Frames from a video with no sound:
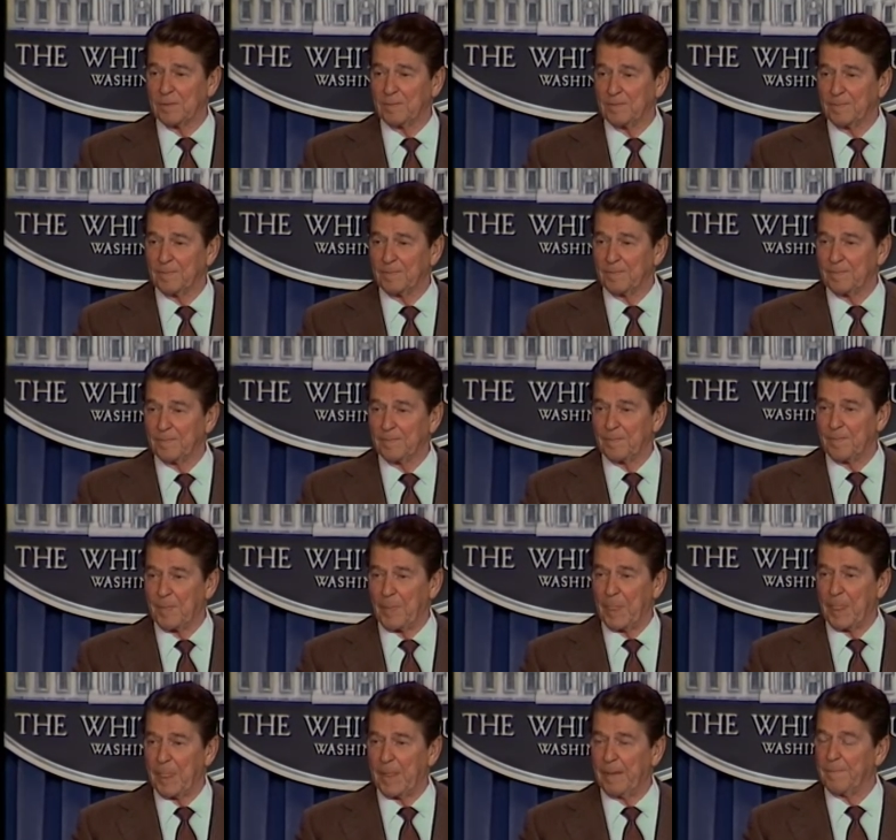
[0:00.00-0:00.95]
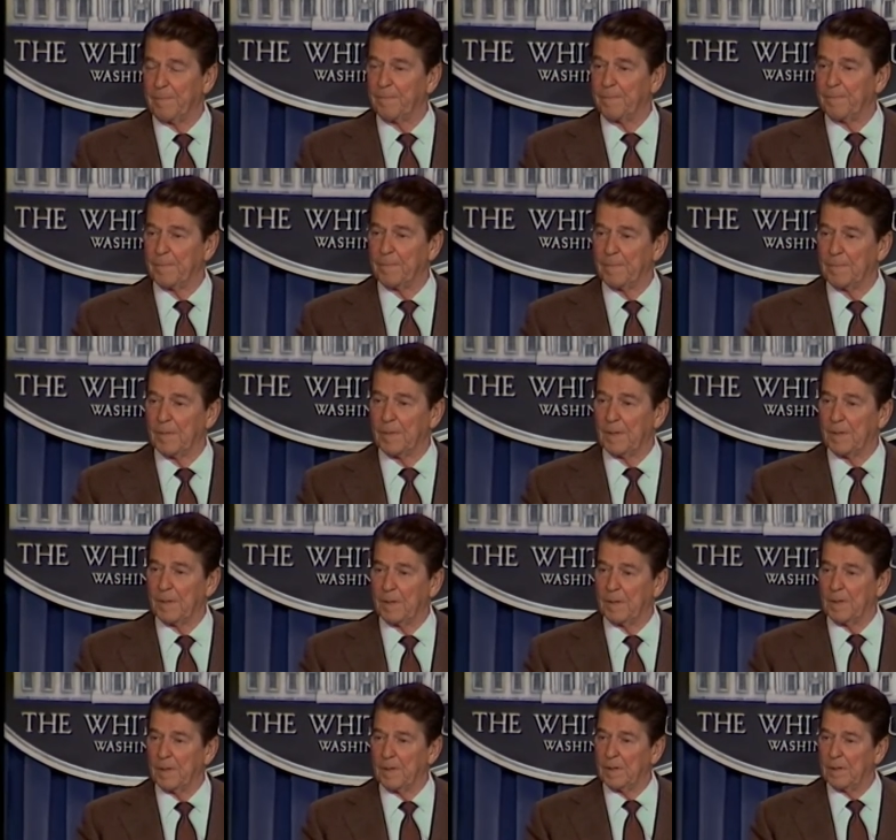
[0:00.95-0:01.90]
Well, what makes you think that this will
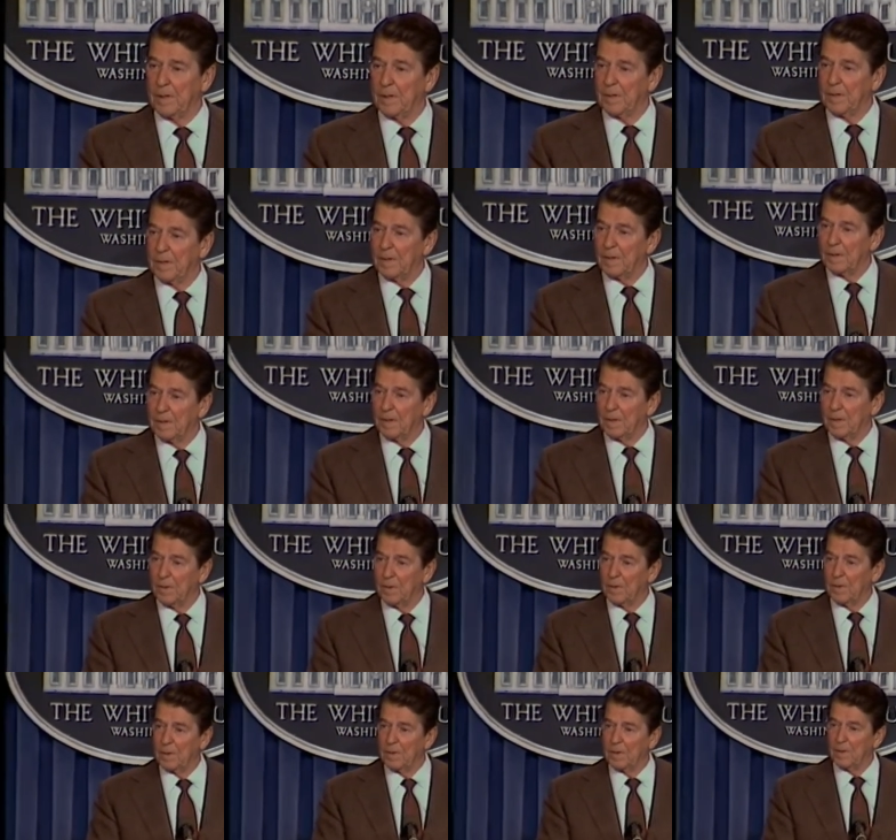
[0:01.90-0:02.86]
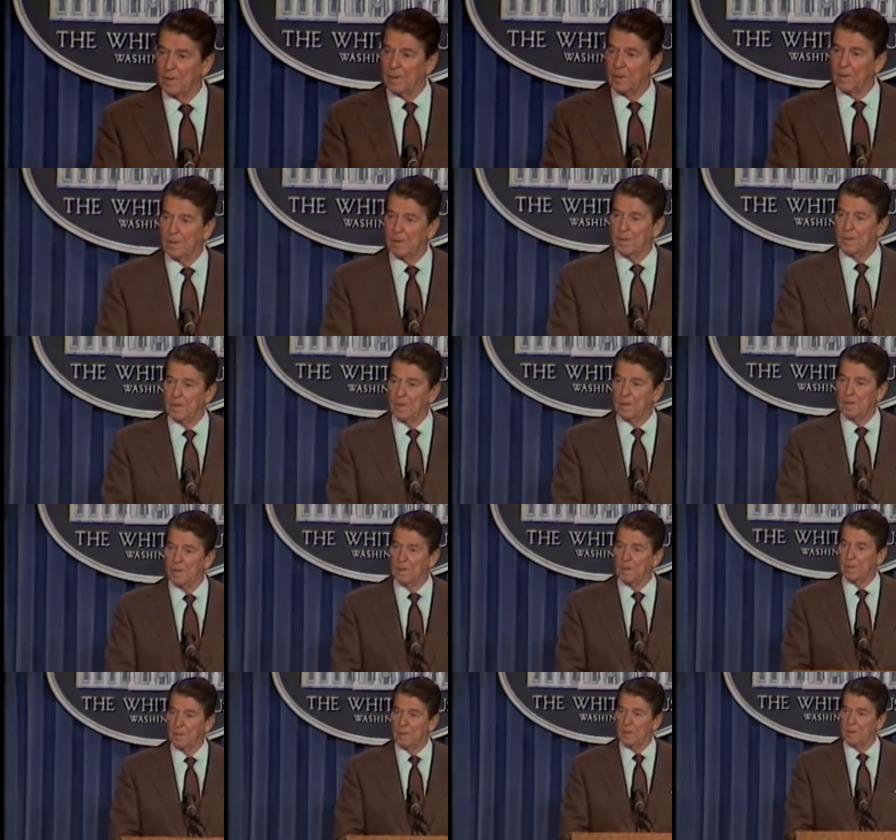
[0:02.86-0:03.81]
make Congress more likely to
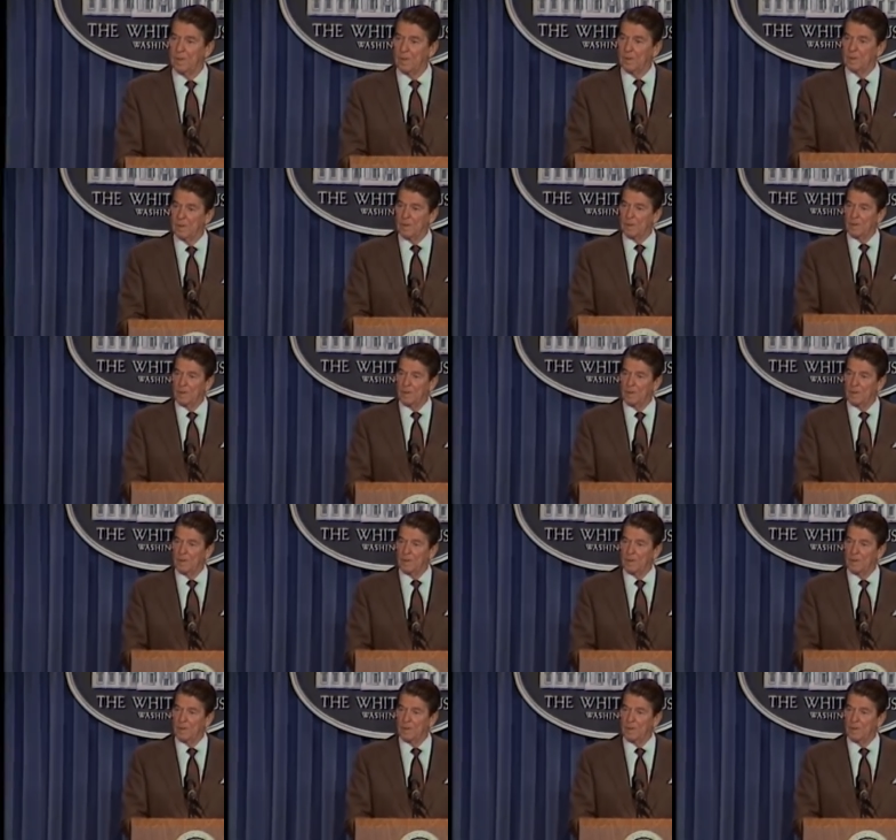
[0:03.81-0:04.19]
accept your aid?